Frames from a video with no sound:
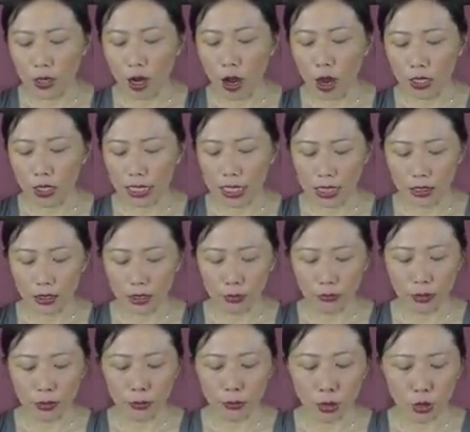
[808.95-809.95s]
cocktail of
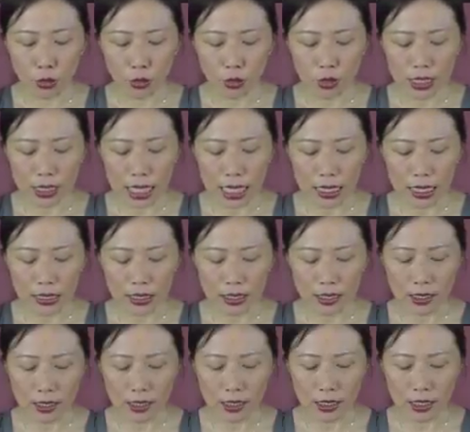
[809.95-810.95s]
immune
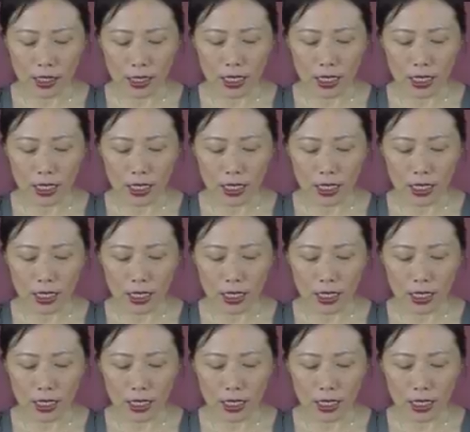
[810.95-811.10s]
cells,